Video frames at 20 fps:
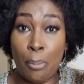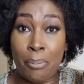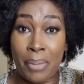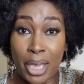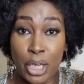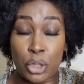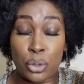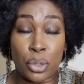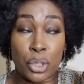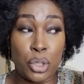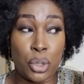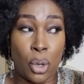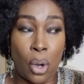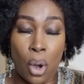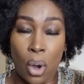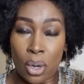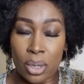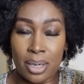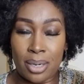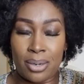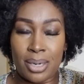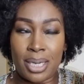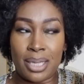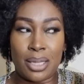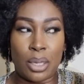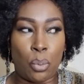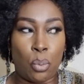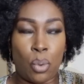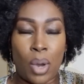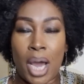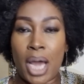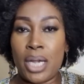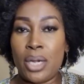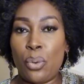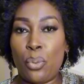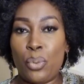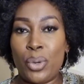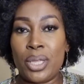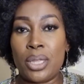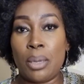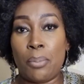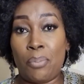make sure you're ordering the one with the